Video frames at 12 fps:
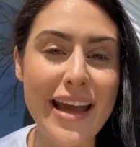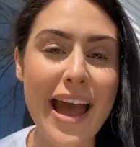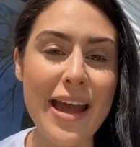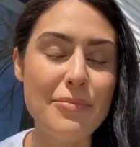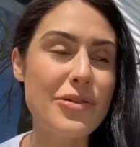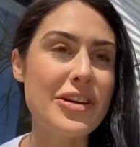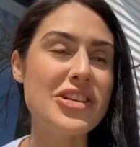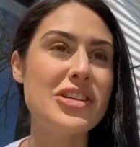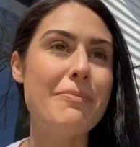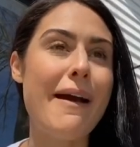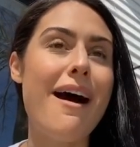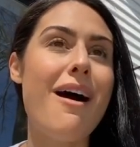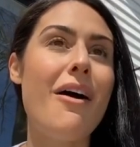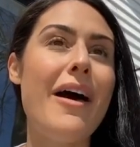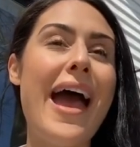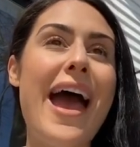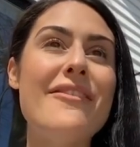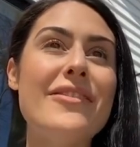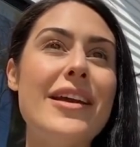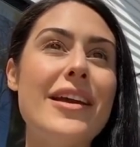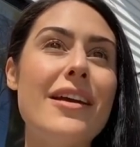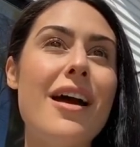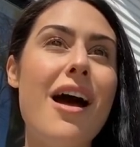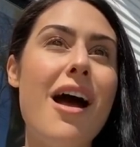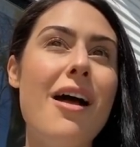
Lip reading: I preach about having